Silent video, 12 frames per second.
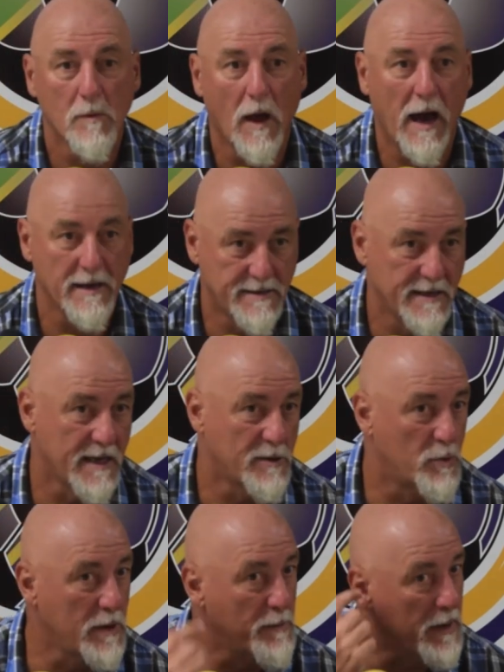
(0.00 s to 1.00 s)
I think
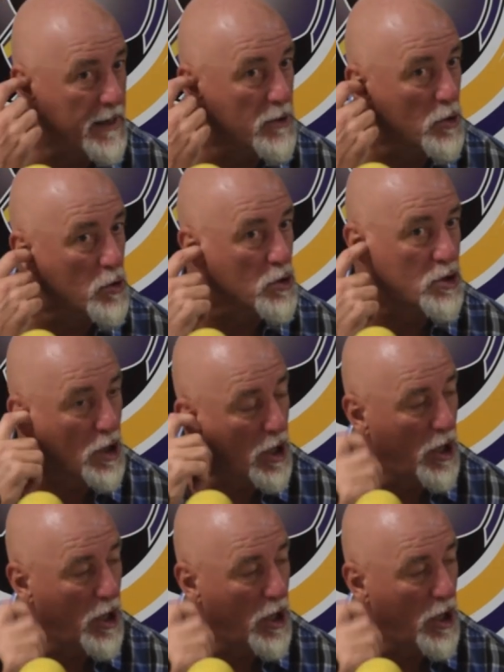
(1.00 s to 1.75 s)
that we made a good